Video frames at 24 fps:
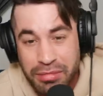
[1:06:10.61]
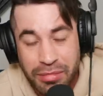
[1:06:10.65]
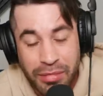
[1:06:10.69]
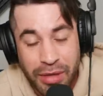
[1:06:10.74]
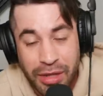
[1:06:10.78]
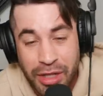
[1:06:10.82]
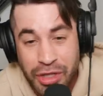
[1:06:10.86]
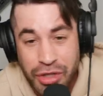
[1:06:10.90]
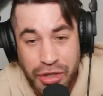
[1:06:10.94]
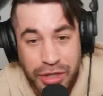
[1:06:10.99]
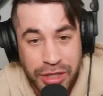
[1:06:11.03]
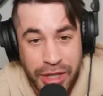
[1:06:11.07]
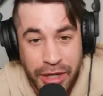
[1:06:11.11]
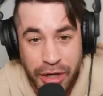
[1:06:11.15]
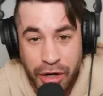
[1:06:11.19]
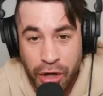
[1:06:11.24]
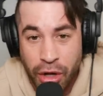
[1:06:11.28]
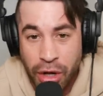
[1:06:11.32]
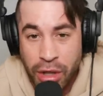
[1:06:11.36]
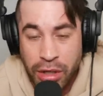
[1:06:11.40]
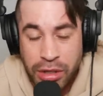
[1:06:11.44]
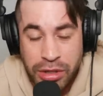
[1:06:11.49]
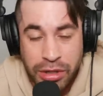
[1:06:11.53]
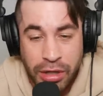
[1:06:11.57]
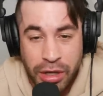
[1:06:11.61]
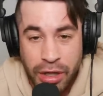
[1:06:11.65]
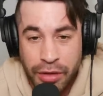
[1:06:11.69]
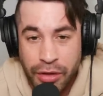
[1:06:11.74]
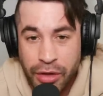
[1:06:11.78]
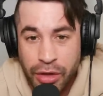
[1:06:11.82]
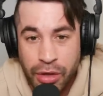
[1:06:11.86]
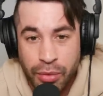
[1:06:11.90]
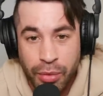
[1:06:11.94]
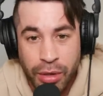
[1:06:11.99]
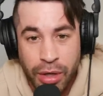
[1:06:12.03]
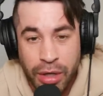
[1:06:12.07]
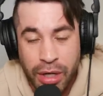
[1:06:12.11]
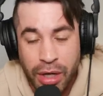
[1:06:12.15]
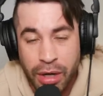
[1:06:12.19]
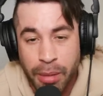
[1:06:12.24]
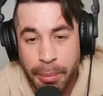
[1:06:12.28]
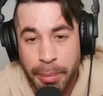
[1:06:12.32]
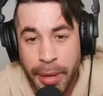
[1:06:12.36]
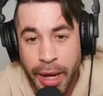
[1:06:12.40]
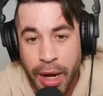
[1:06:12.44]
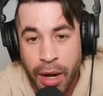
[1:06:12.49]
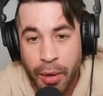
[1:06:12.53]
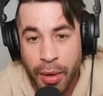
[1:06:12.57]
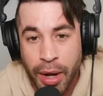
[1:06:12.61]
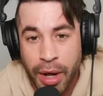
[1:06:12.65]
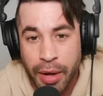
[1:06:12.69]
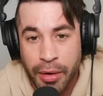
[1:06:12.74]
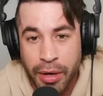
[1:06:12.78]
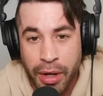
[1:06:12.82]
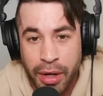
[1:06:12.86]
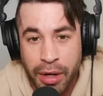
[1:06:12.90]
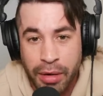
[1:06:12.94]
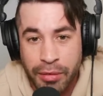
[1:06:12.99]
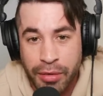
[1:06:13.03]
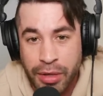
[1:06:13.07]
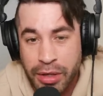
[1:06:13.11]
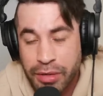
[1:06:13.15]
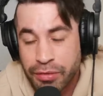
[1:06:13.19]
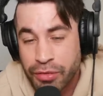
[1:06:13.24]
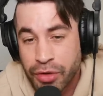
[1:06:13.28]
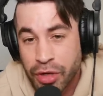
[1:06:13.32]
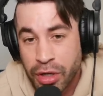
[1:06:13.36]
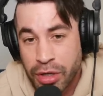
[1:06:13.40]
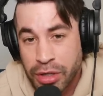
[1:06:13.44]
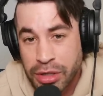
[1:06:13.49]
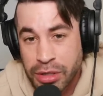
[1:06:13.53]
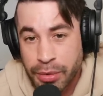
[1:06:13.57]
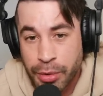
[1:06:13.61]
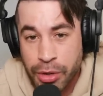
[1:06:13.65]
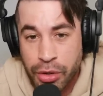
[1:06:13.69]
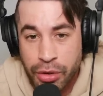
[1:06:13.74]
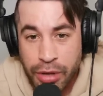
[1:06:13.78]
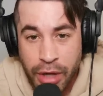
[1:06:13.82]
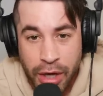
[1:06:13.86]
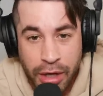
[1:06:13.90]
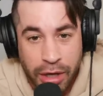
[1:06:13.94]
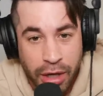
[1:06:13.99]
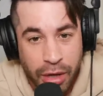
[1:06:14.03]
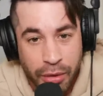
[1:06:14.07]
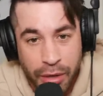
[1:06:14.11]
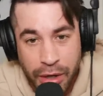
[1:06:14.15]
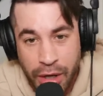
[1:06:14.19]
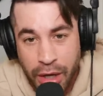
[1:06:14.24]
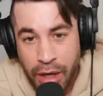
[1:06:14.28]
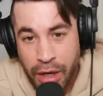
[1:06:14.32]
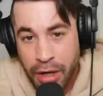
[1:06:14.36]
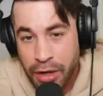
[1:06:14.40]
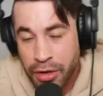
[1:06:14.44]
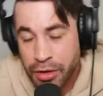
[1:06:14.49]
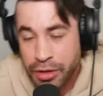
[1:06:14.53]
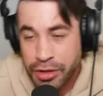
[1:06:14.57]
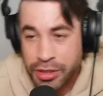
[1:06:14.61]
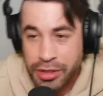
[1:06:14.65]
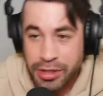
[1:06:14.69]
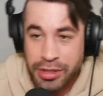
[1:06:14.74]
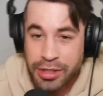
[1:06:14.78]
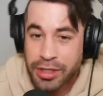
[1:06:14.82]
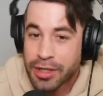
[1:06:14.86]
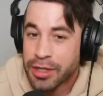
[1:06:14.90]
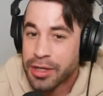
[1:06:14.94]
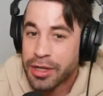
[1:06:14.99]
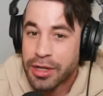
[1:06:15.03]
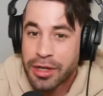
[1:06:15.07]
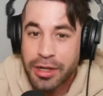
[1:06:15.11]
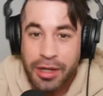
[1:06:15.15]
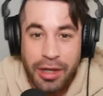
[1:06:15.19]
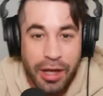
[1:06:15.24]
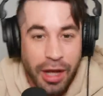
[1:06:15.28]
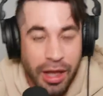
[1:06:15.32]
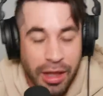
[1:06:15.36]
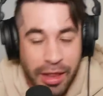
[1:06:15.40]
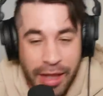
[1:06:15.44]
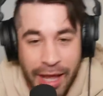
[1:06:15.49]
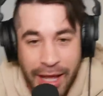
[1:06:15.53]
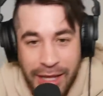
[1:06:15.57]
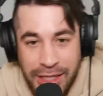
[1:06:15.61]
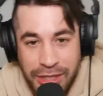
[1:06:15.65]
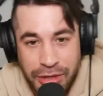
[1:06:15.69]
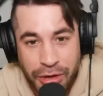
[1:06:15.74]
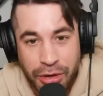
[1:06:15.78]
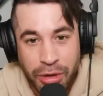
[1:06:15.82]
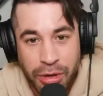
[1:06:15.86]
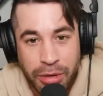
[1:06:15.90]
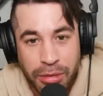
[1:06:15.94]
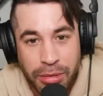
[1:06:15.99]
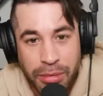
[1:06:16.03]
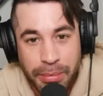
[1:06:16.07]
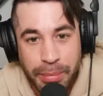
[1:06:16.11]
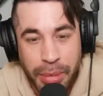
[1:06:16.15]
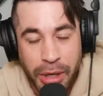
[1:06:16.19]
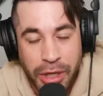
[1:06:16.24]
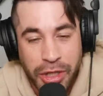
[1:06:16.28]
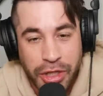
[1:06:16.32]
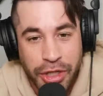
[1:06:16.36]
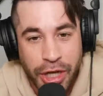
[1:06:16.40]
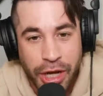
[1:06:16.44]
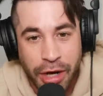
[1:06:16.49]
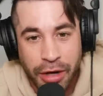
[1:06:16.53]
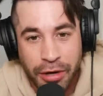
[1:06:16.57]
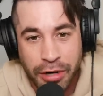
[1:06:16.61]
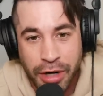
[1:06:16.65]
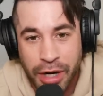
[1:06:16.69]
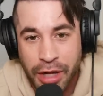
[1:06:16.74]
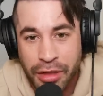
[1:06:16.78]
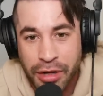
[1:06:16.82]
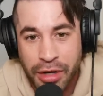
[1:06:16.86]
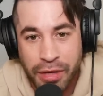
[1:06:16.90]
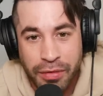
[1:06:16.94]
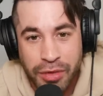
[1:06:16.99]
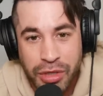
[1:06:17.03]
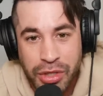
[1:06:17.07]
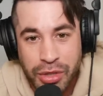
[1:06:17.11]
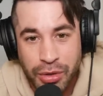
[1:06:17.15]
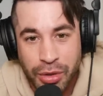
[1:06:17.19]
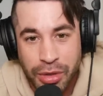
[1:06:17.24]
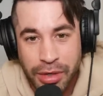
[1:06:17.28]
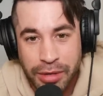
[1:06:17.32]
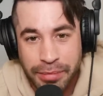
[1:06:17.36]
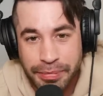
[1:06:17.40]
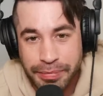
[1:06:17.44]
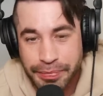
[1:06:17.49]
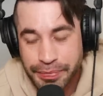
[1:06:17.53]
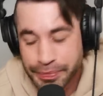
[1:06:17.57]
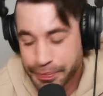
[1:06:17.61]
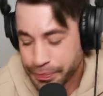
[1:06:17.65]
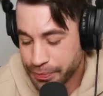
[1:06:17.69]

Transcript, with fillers: Unless you said it all, is there anything you want to kind of bow out on in regards to what you got going on, or just a last little punch out or anything of the sort?